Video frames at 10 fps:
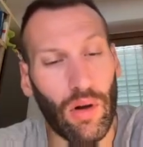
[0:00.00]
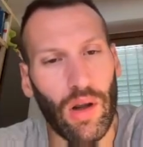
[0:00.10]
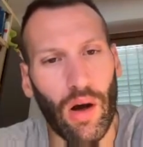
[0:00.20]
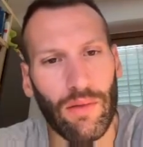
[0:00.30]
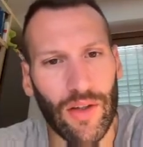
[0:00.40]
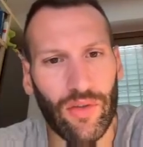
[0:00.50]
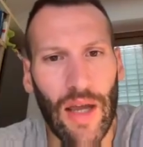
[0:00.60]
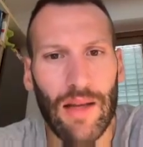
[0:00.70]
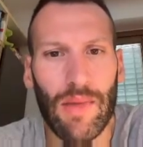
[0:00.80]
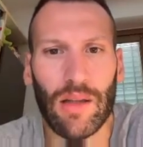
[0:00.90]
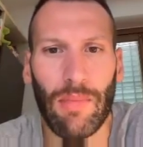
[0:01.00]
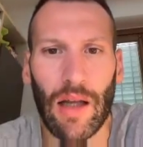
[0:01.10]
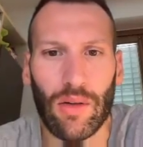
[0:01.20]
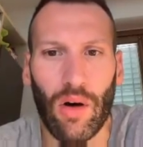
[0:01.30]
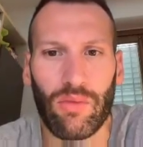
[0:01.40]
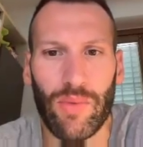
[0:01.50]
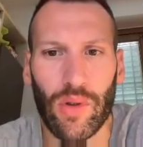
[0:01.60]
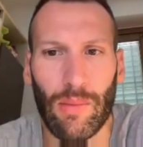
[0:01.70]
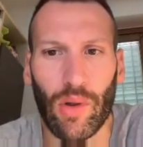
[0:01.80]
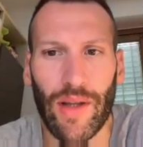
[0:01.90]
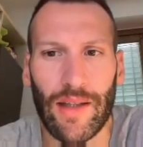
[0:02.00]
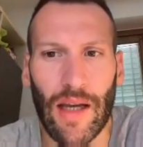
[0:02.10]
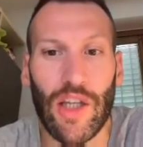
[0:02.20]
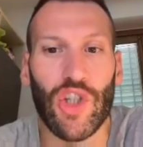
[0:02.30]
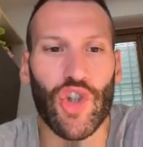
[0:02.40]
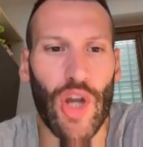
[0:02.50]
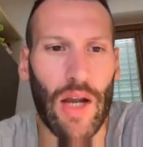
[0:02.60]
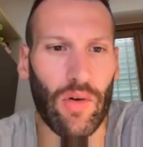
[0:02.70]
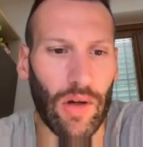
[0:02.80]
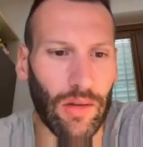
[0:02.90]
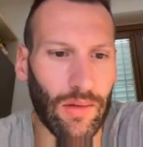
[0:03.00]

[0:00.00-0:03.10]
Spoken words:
of assignment but of mutable data in general.